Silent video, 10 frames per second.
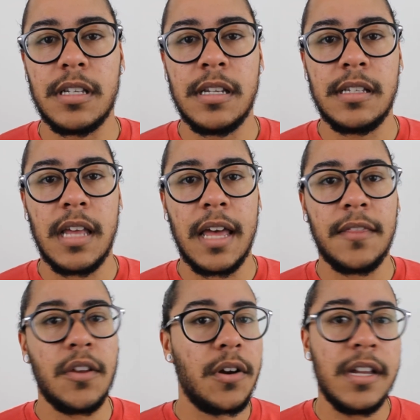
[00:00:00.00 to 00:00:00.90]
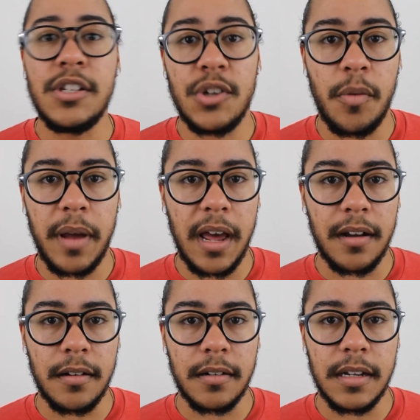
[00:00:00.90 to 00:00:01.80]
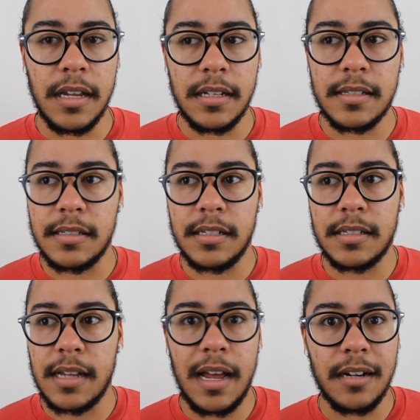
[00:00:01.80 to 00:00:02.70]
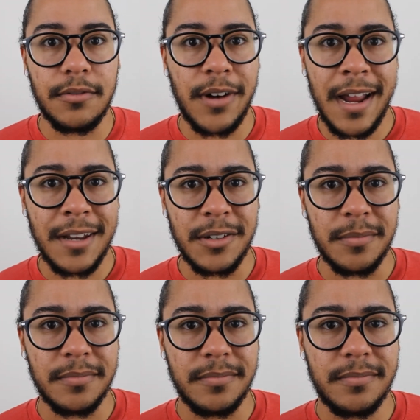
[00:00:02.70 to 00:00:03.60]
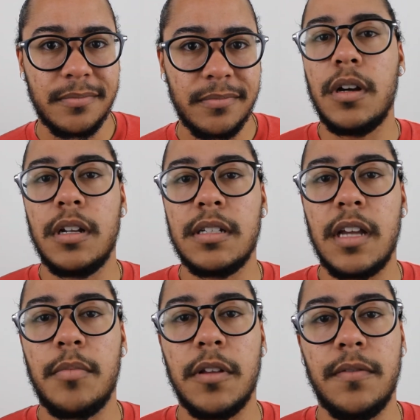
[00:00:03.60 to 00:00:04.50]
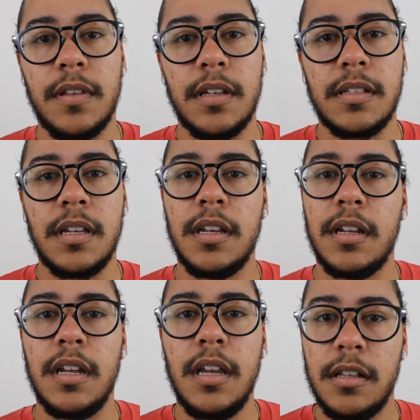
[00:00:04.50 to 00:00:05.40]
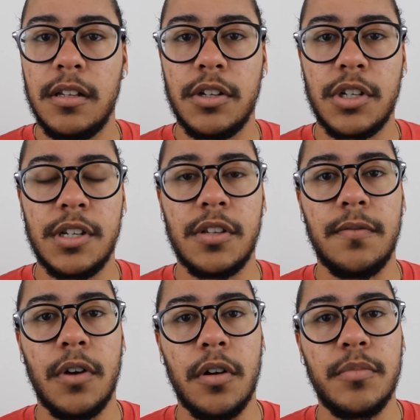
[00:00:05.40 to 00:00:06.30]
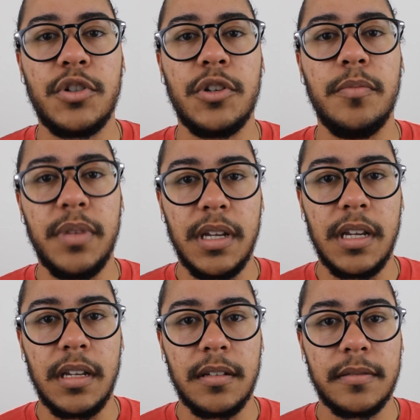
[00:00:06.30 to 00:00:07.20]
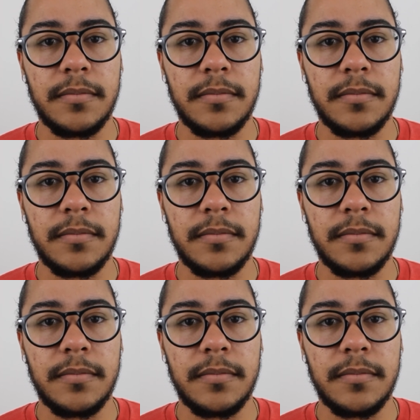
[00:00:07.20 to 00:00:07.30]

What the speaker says: is that there is no pattern. It's just kind of random. A good example of this in English is the verb to be.